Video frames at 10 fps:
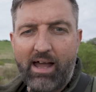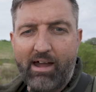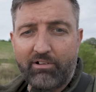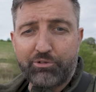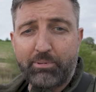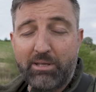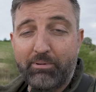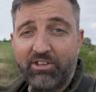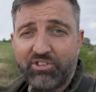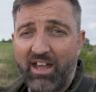
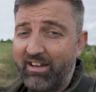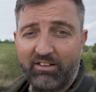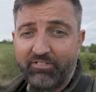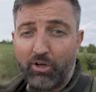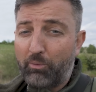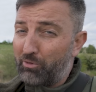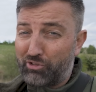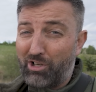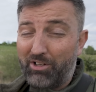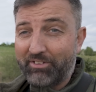RSPB St Aidan. I forgot what it
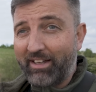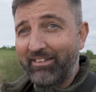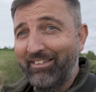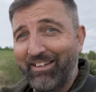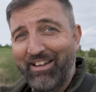was called then.